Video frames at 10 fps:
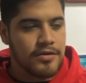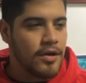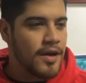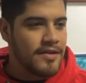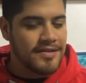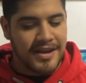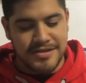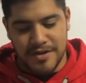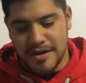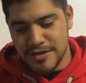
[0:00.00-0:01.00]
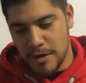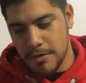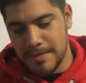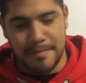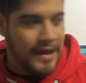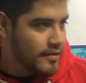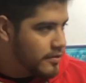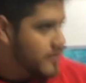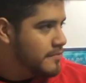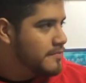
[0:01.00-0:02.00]
no, I don't like strikers. So I will play
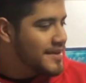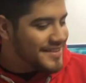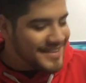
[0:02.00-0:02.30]
Pendulum.